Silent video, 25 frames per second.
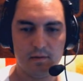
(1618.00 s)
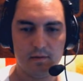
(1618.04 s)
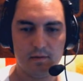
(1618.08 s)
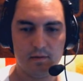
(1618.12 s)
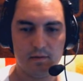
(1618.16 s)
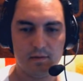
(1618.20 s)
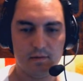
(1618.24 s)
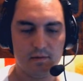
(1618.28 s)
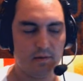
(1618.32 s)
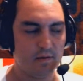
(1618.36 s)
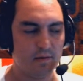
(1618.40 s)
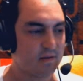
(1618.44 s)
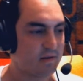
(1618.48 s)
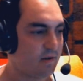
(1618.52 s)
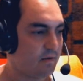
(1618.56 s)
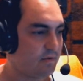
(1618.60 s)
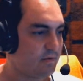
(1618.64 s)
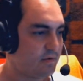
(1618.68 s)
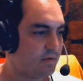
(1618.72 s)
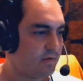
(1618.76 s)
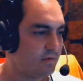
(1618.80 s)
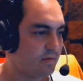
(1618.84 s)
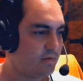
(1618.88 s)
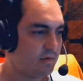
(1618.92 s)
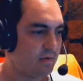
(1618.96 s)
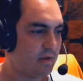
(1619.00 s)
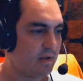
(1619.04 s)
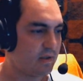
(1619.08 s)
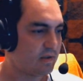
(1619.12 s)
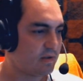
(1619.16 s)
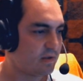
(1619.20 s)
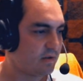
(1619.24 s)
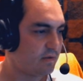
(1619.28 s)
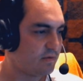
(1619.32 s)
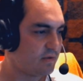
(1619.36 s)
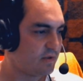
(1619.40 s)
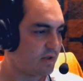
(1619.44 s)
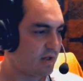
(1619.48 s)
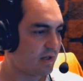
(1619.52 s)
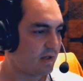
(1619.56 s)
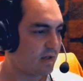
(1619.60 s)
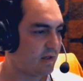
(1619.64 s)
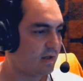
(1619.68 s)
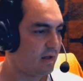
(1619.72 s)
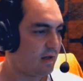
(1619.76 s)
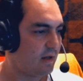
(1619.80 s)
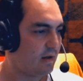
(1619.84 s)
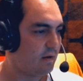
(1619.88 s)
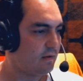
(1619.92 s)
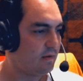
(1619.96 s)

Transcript: Let's go, let's go check it out.